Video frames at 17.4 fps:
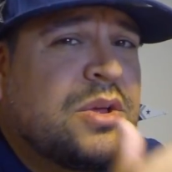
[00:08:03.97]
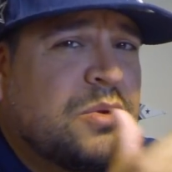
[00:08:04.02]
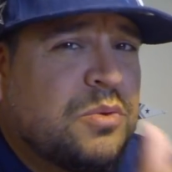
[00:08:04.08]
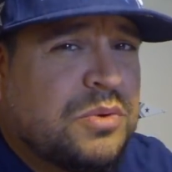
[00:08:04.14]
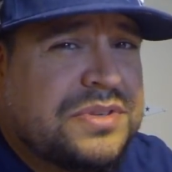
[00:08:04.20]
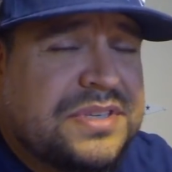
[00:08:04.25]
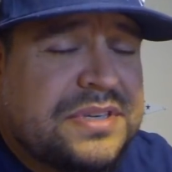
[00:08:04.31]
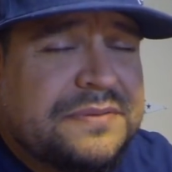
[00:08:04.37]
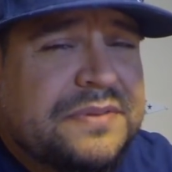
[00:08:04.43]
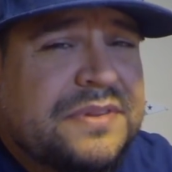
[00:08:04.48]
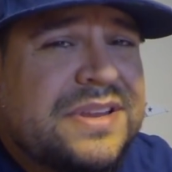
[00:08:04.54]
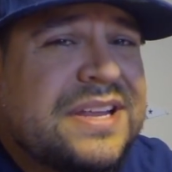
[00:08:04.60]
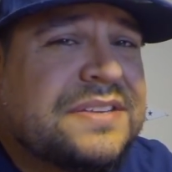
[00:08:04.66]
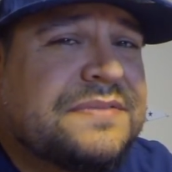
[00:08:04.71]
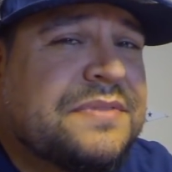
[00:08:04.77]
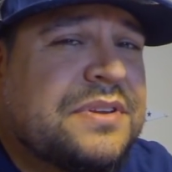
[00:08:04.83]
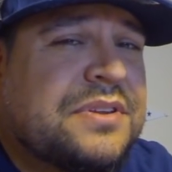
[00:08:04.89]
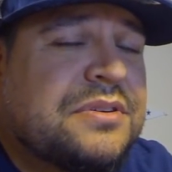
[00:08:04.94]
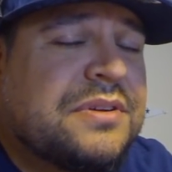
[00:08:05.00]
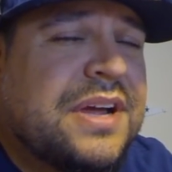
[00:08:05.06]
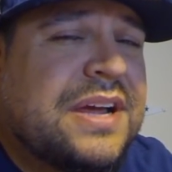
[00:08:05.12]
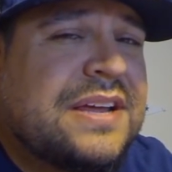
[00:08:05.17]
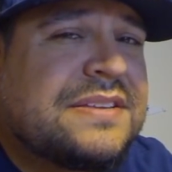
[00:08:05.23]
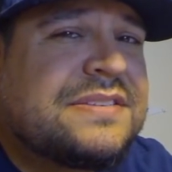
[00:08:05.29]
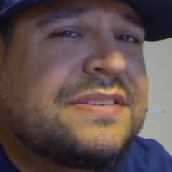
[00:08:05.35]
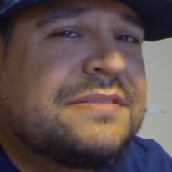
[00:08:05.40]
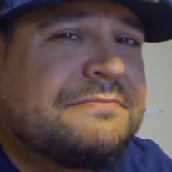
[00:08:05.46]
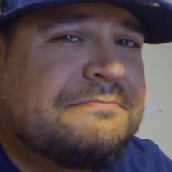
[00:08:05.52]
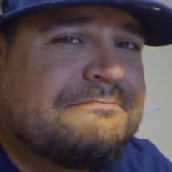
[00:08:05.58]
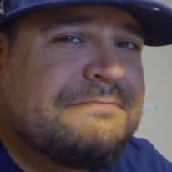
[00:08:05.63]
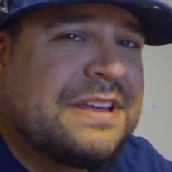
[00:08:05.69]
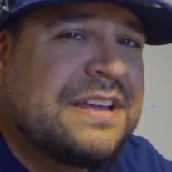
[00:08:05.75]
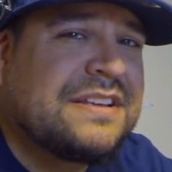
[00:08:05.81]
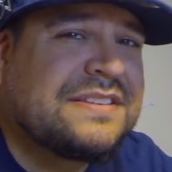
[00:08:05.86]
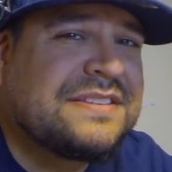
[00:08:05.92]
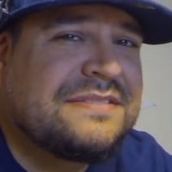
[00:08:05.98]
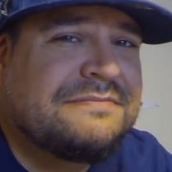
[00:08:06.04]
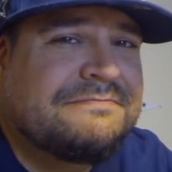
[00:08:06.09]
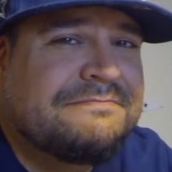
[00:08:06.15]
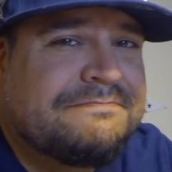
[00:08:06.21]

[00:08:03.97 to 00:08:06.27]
We'll see you for the next video, guys. Thanks.